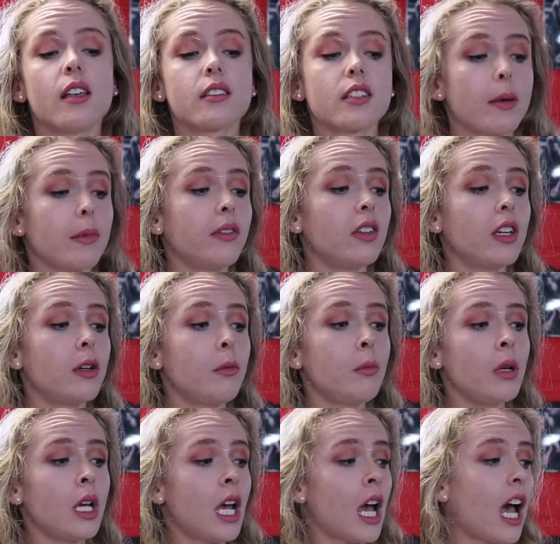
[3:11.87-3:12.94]
Some of
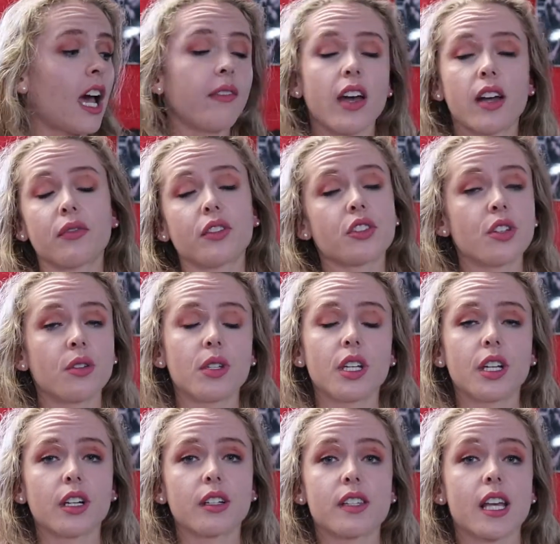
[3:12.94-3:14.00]
them I've had for 2
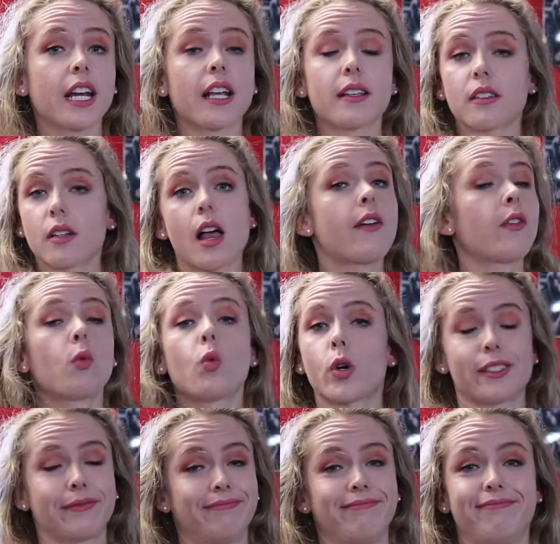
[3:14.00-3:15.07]
years and I still haven't
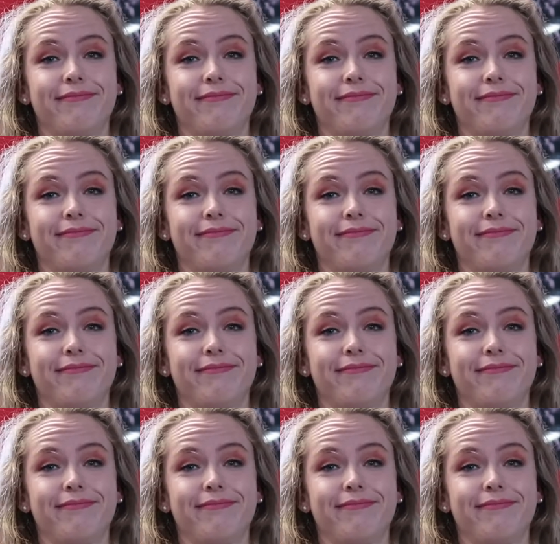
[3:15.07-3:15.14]
worn.